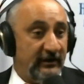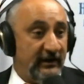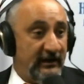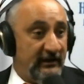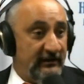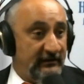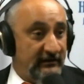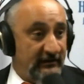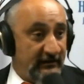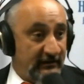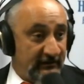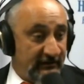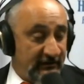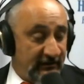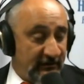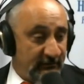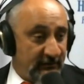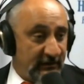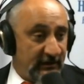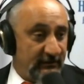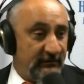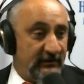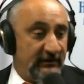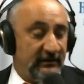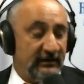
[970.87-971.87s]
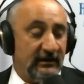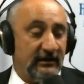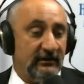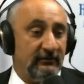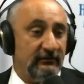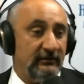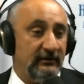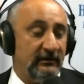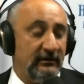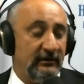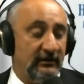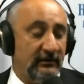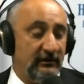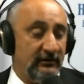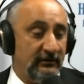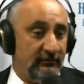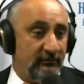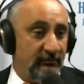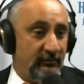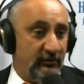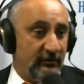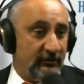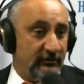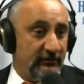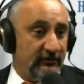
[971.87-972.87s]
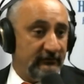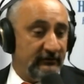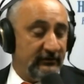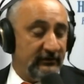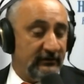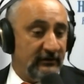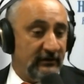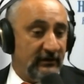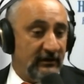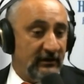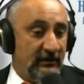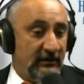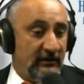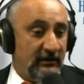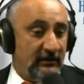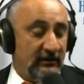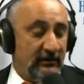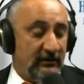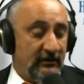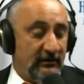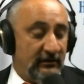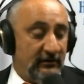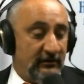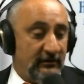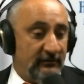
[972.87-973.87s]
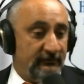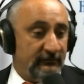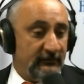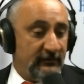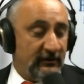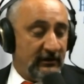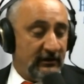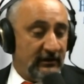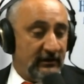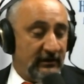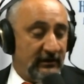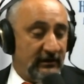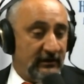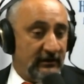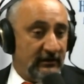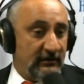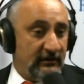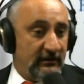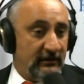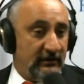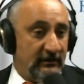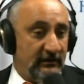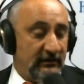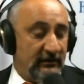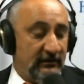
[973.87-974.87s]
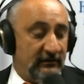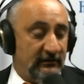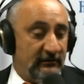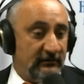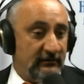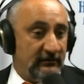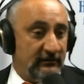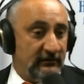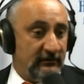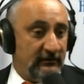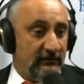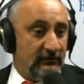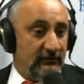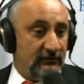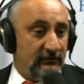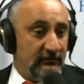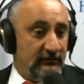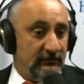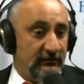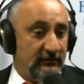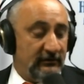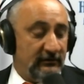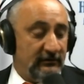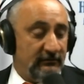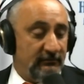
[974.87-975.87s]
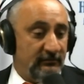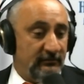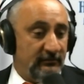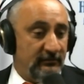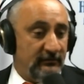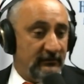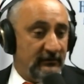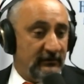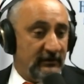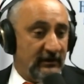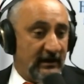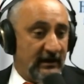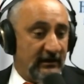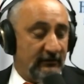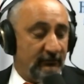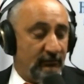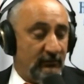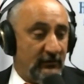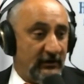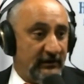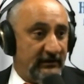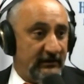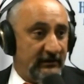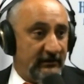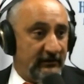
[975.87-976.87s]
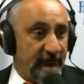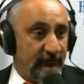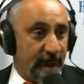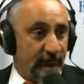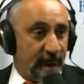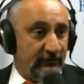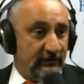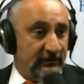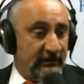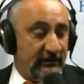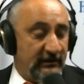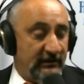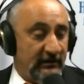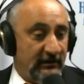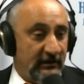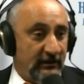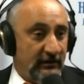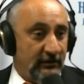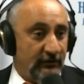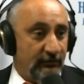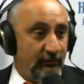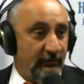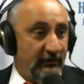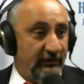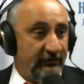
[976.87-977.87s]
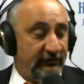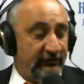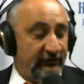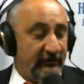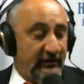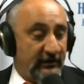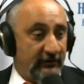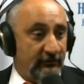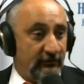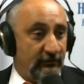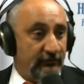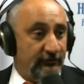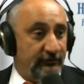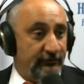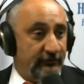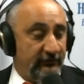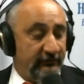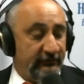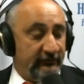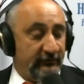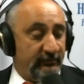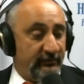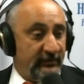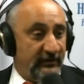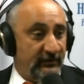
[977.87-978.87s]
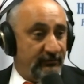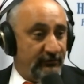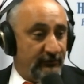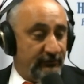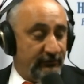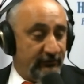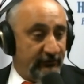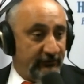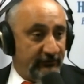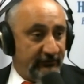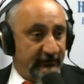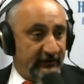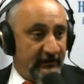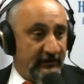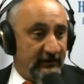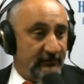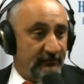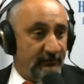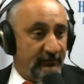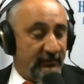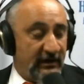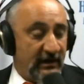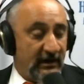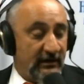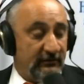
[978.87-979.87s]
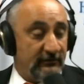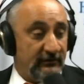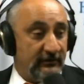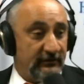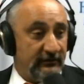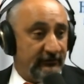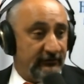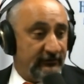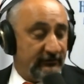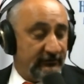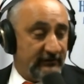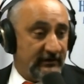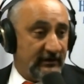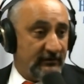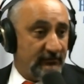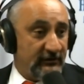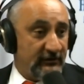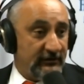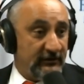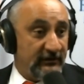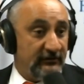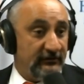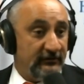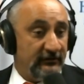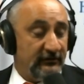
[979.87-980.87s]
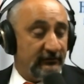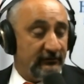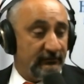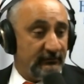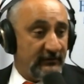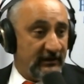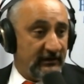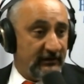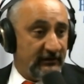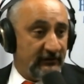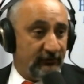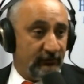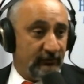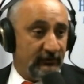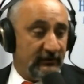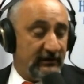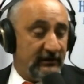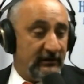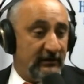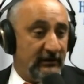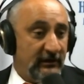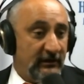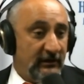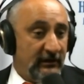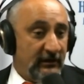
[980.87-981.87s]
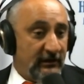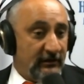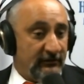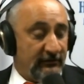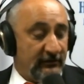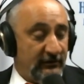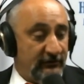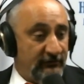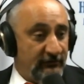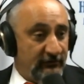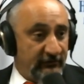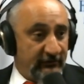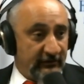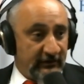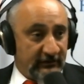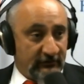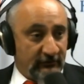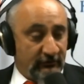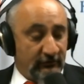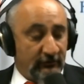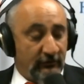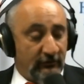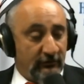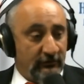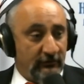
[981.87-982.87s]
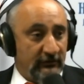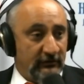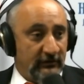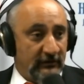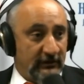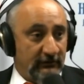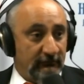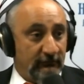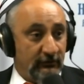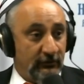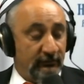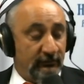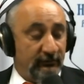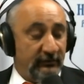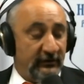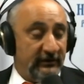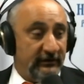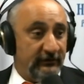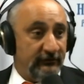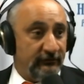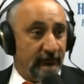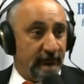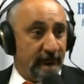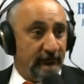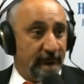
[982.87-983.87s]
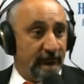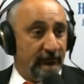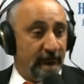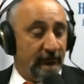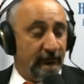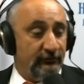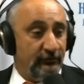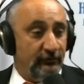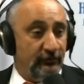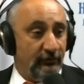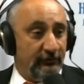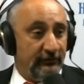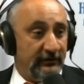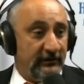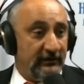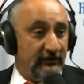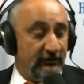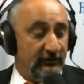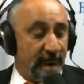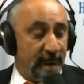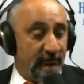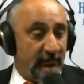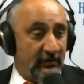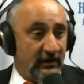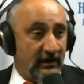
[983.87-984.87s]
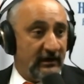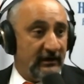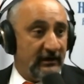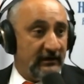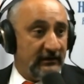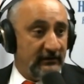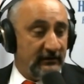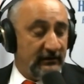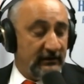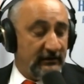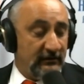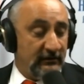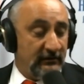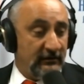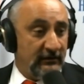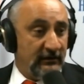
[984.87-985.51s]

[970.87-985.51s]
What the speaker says: AT&T might be now part of it, and the how money is really recycled just for people to stay in power, and some of that money does make its way, not just at the local level, but it's also donated by the.